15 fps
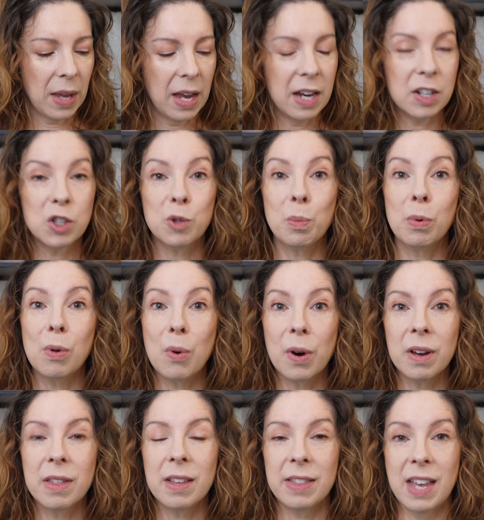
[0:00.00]

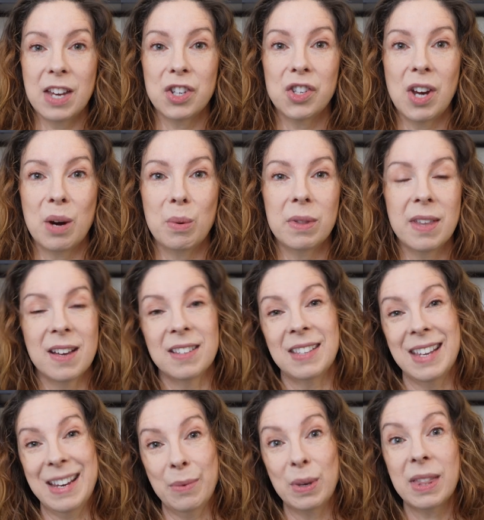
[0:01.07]
explore that they share with us
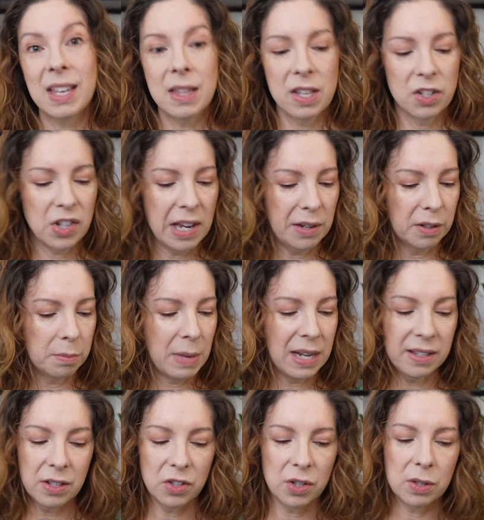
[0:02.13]
within the channeled
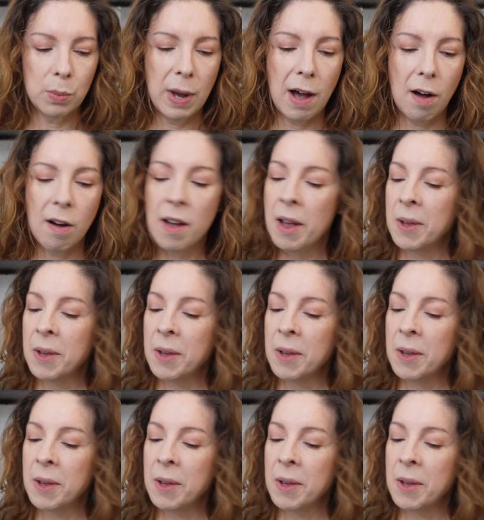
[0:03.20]
message as well.